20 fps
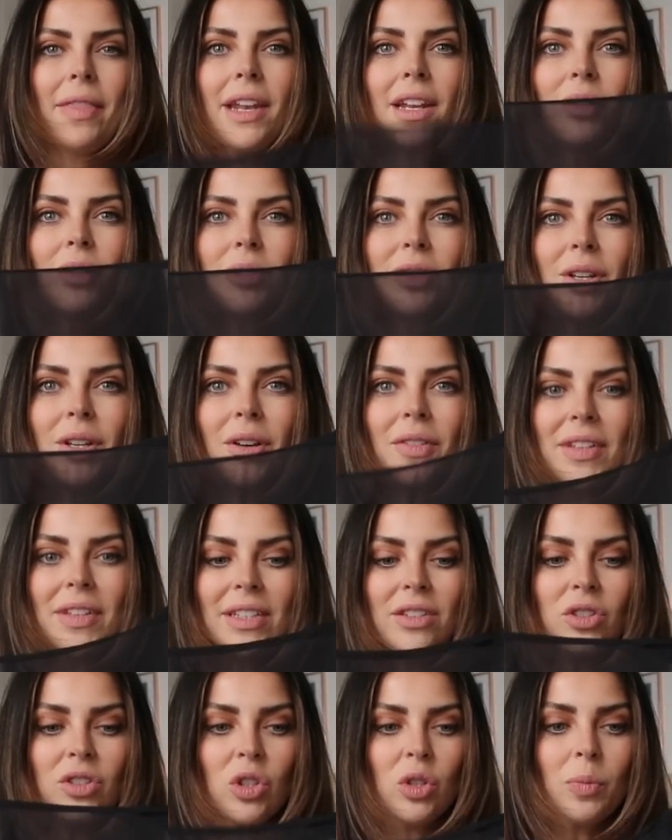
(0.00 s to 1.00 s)
then I also got
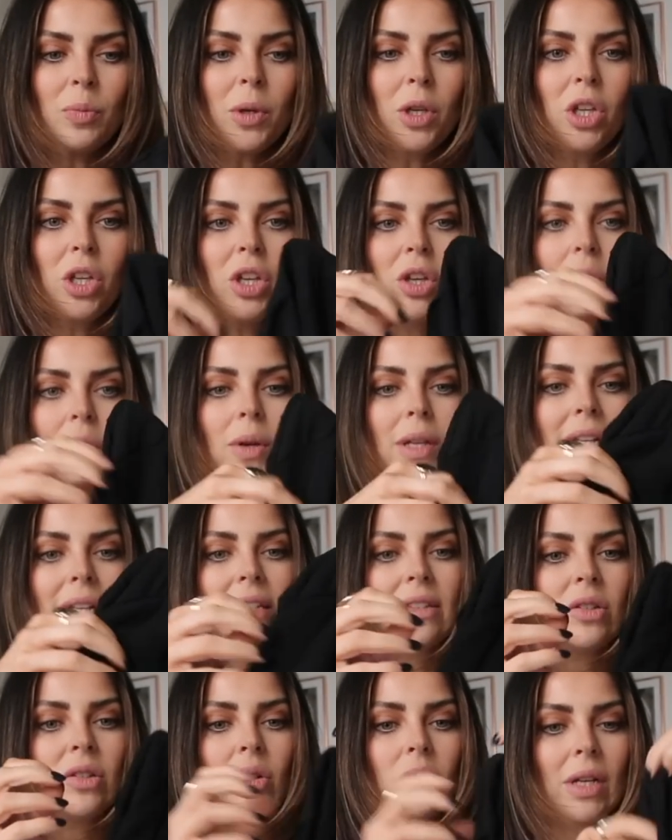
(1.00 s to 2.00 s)
this super cute
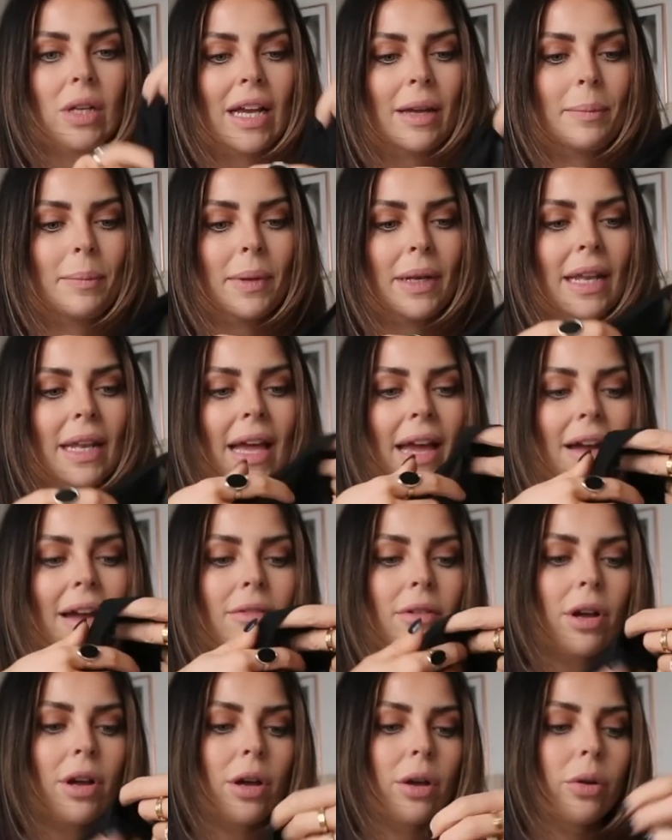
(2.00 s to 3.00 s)
little like
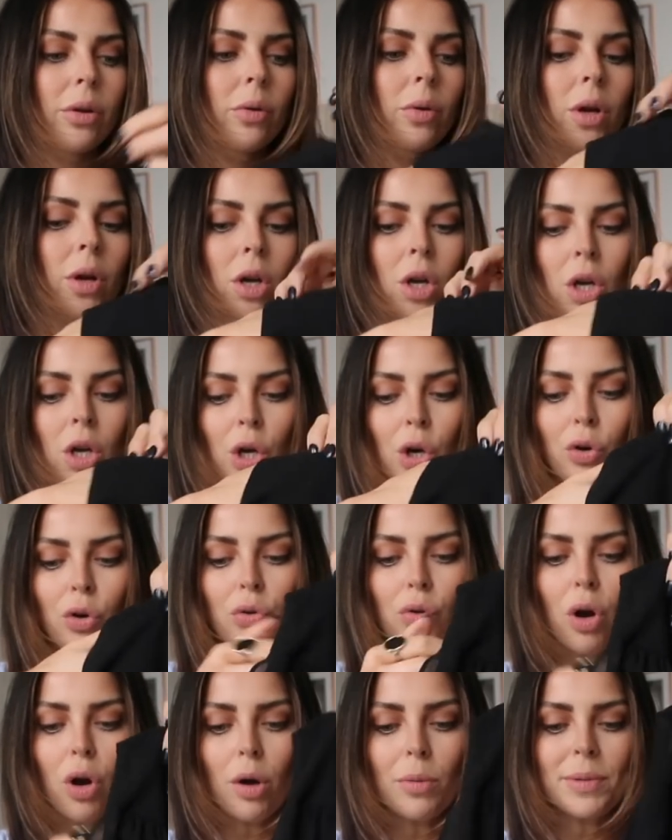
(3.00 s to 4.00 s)
bolero
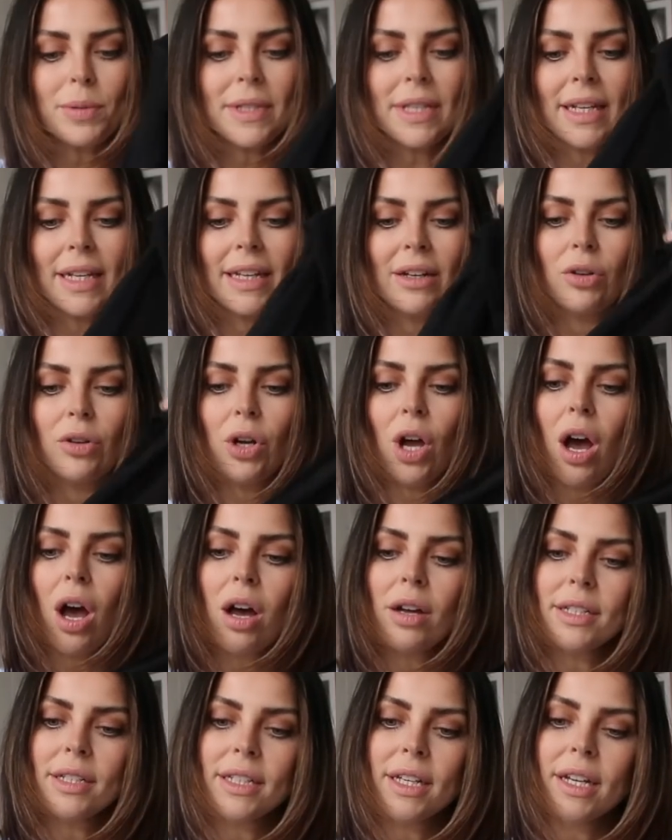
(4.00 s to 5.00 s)
cropped little
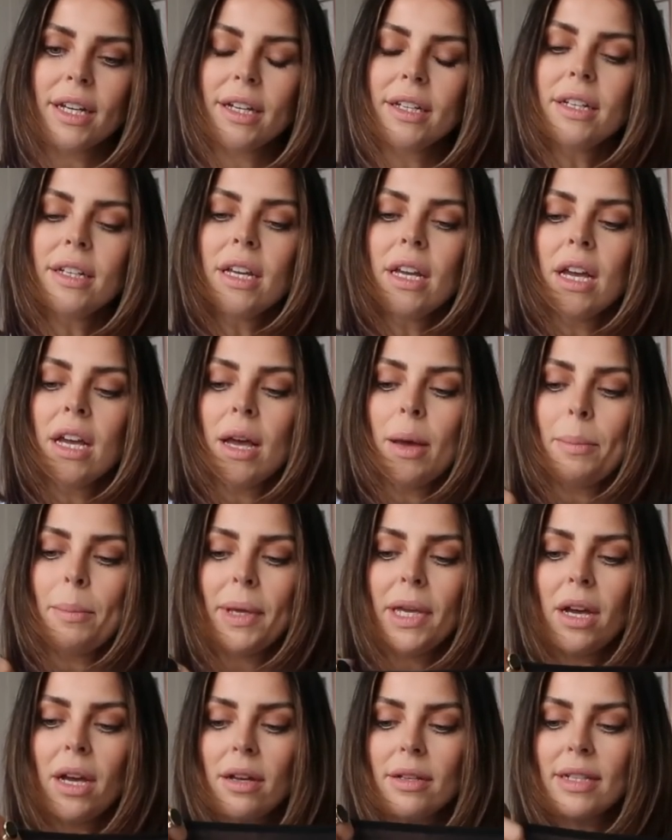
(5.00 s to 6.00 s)
cardigan,
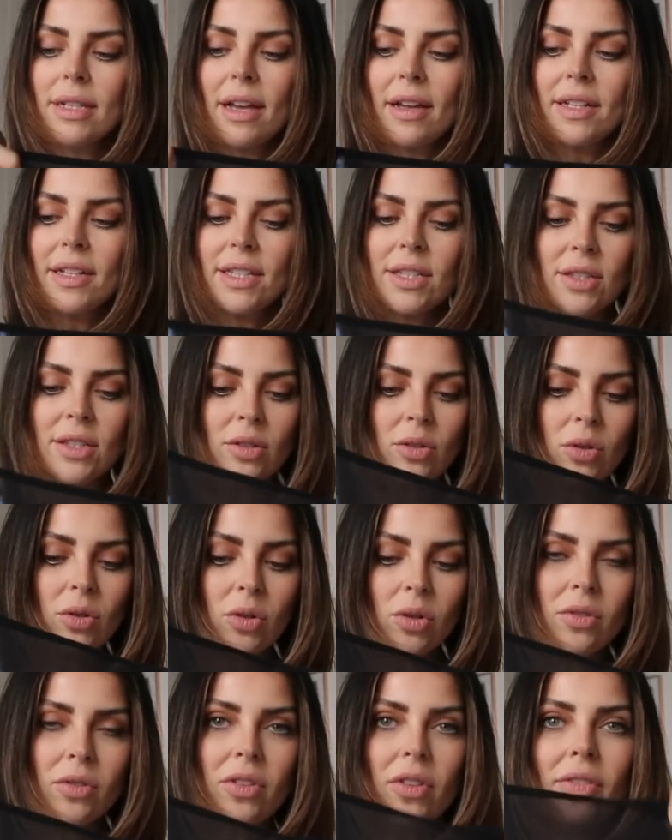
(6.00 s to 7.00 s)
because I
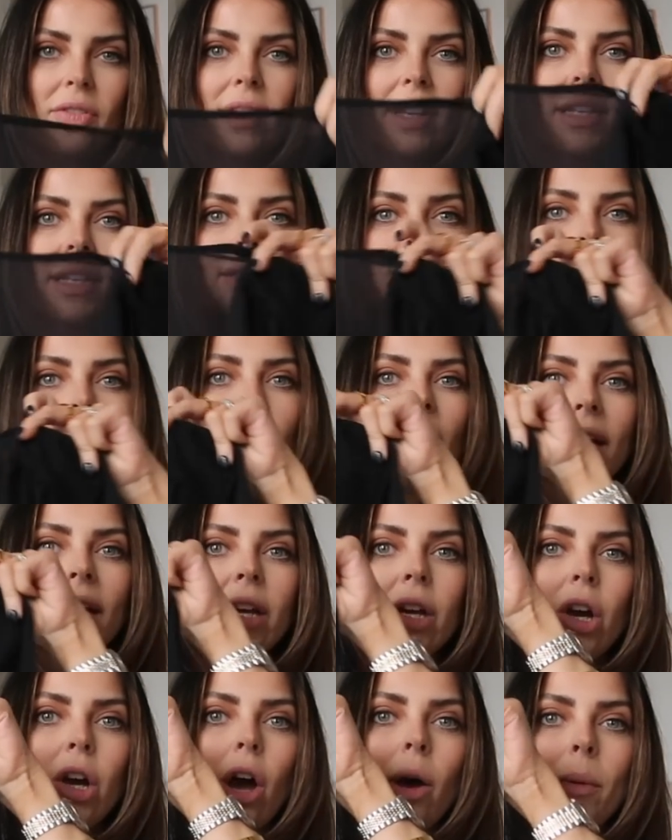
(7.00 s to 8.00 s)
saw that these were
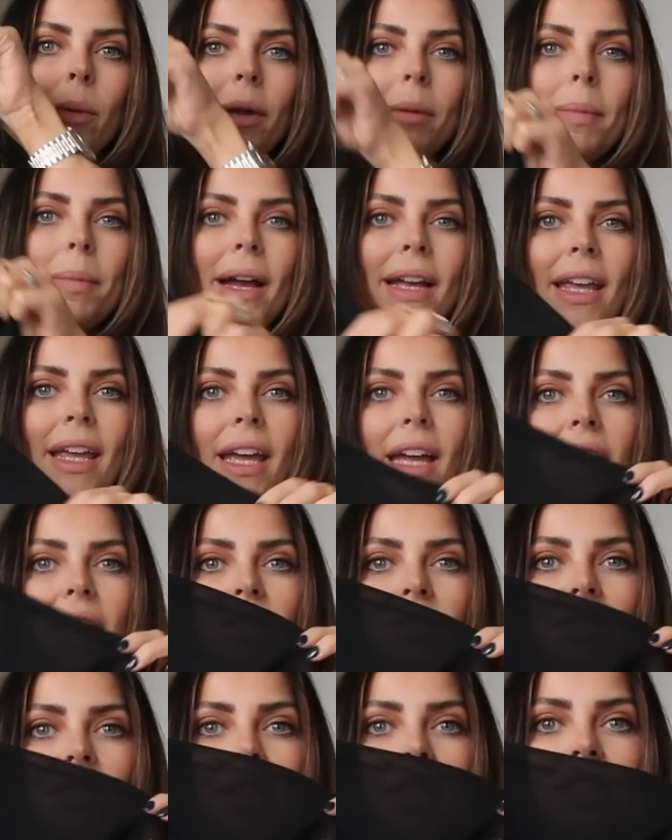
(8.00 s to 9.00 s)
like coming back
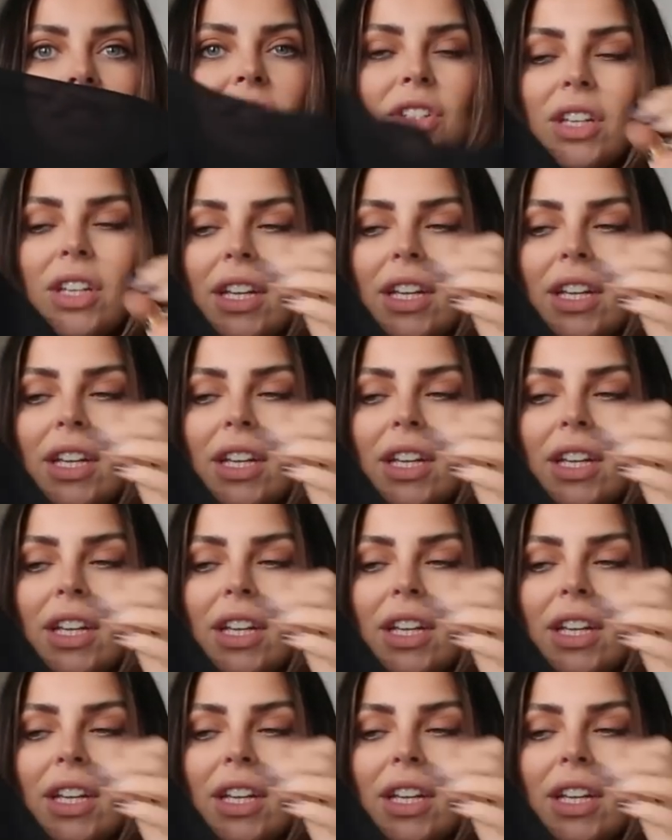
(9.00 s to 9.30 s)
in for this